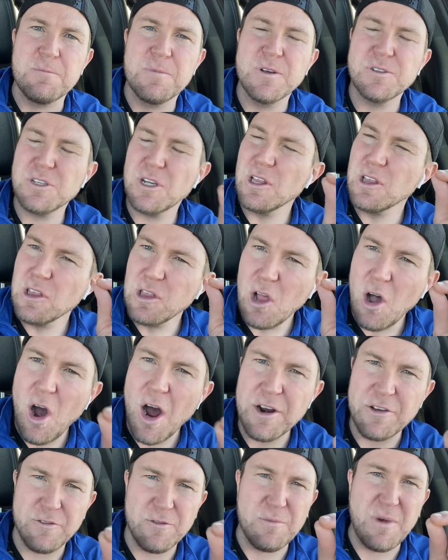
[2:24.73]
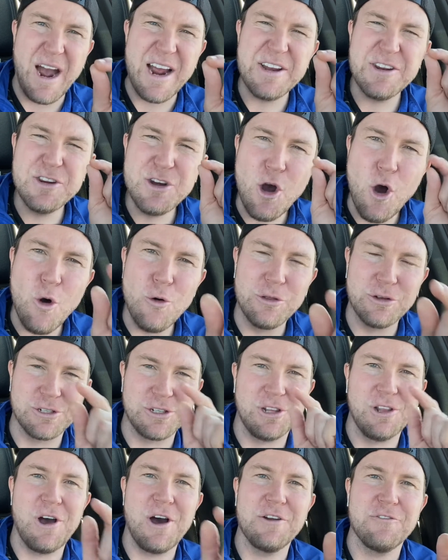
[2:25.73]
There's a lot of them. I know there's a
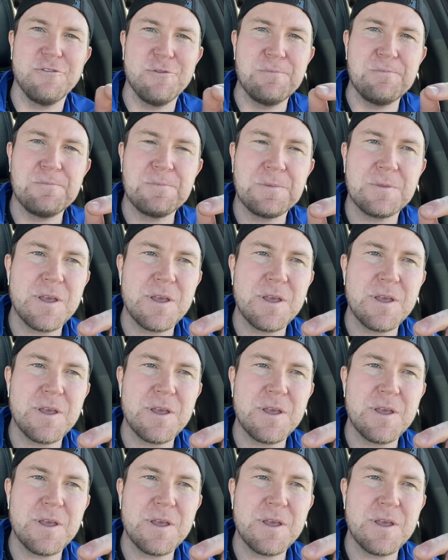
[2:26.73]
lot of them.